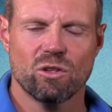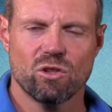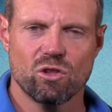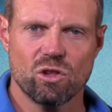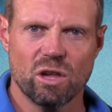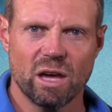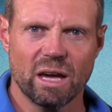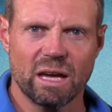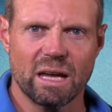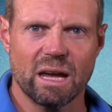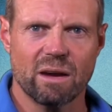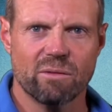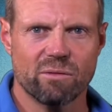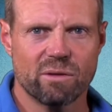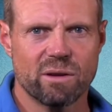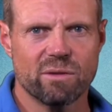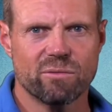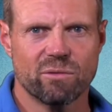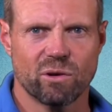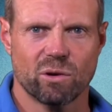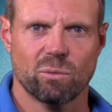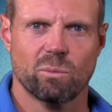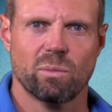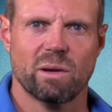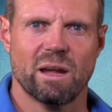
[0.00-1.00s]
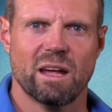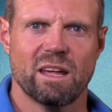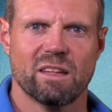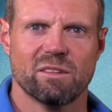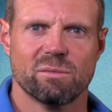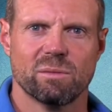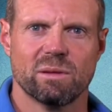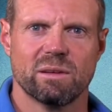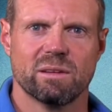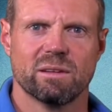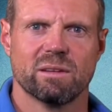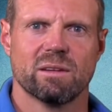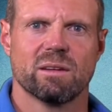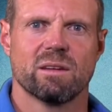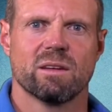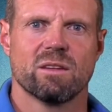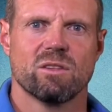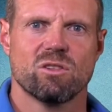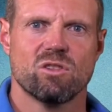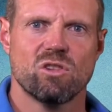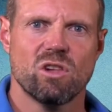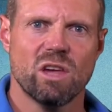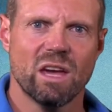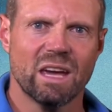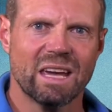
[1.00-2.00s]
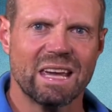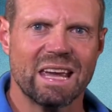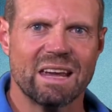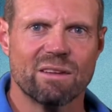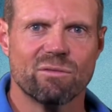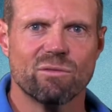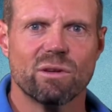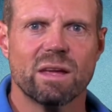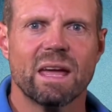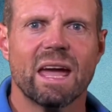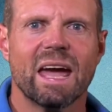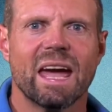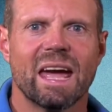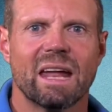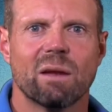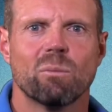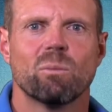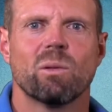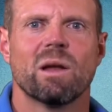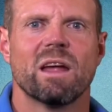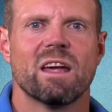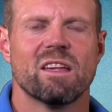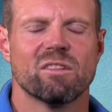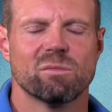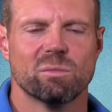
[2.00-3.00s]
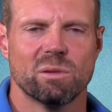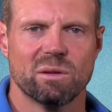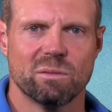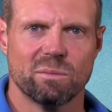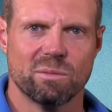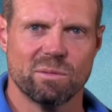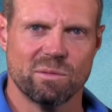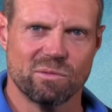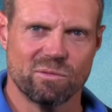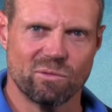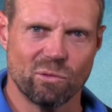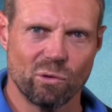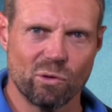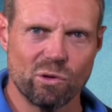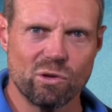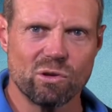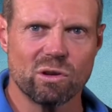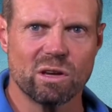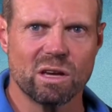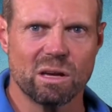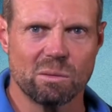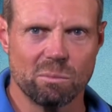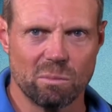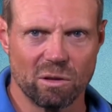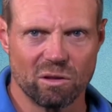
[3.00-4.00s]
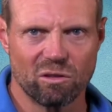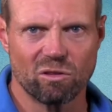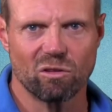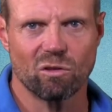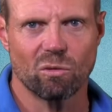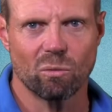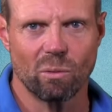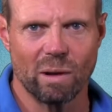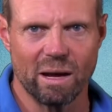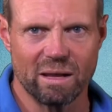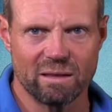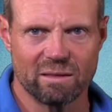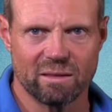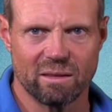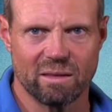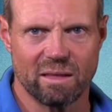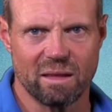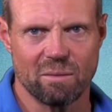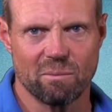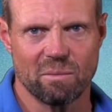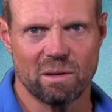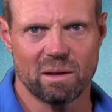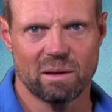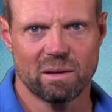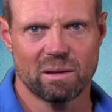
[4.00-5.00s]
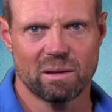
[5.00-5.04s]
check every foot placement, check every hand placement before you commit your weight to them.